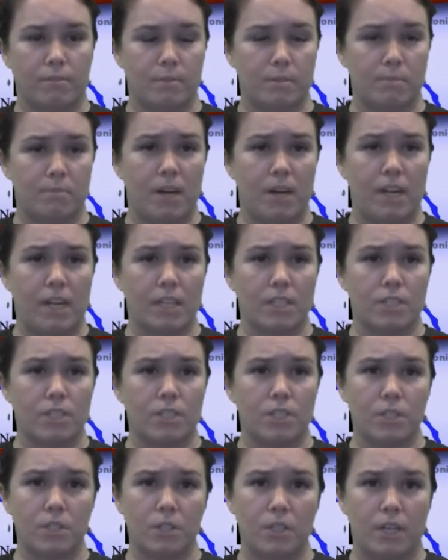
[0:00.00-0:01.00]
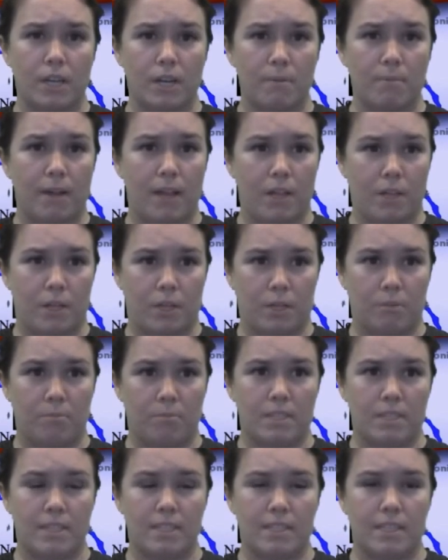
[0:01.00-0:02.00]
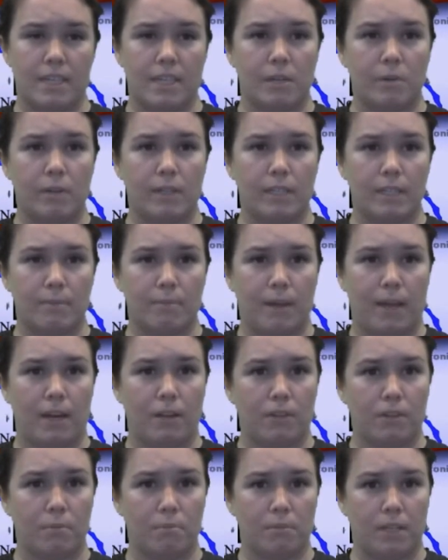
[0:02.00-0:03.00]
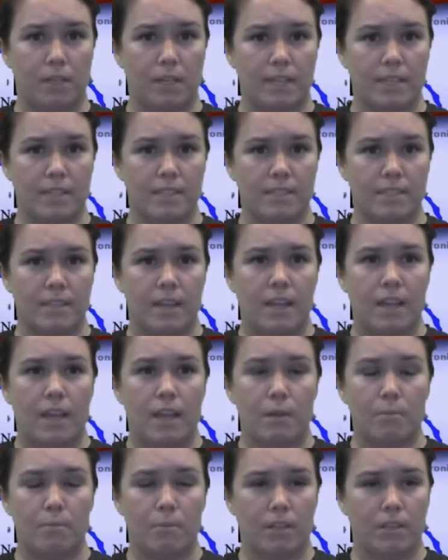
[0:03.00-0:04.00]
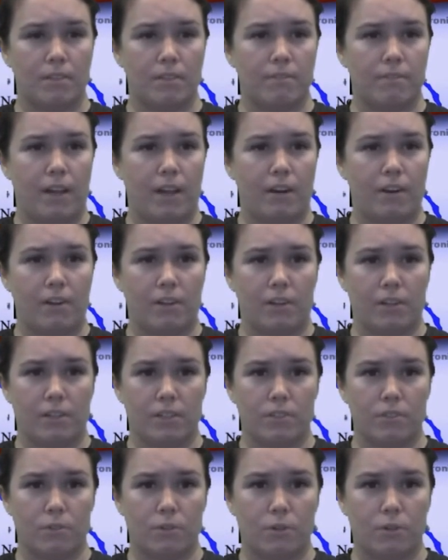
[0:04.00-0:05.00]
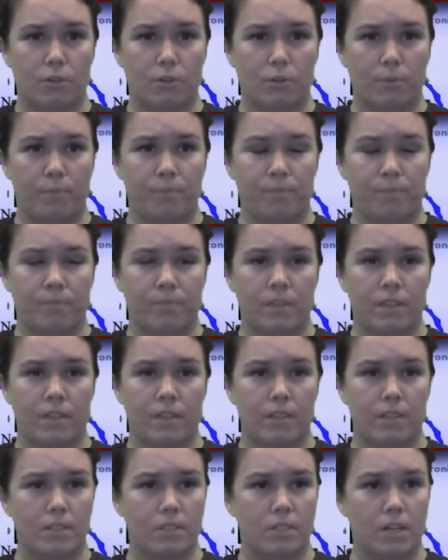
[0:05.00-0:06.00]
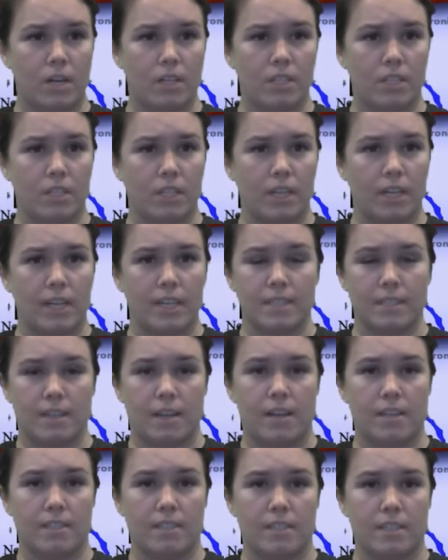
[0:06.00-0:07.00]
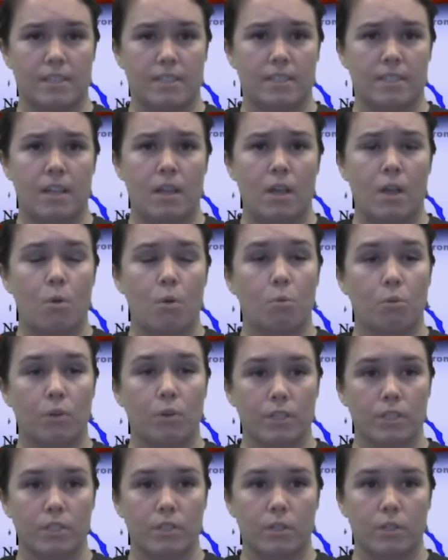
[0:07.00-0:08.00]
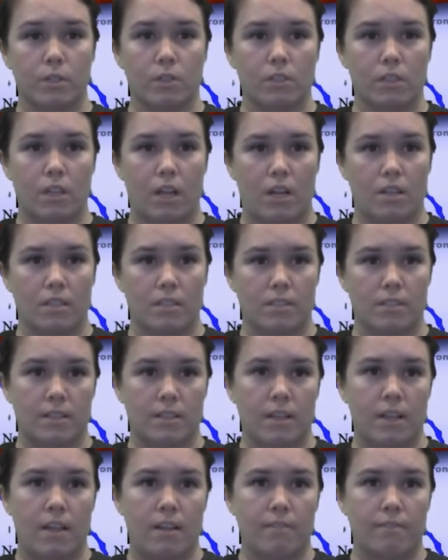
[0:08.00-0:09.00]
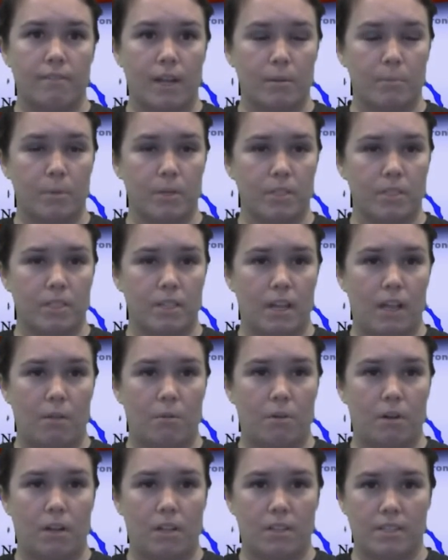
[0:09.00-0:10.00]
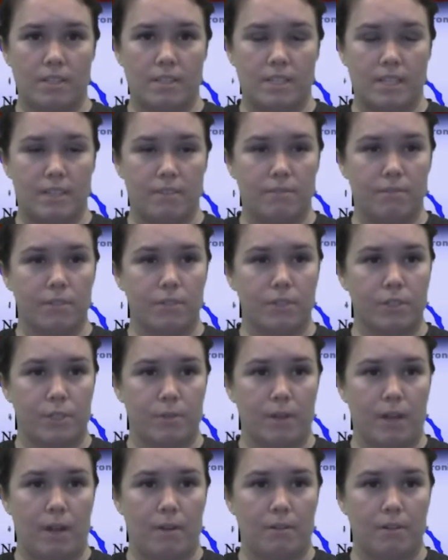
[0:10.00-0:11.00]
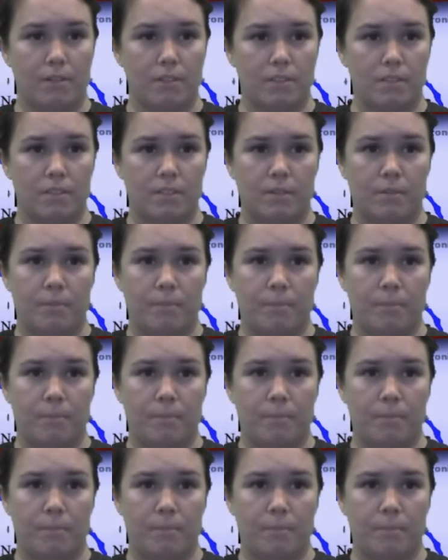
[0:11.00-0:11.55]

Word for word: spreading to two nearby homes as they quickly battled the blaze and brought the fire under control. The structure and its contents were a total loss, Fire personnel were on the scene for two hours.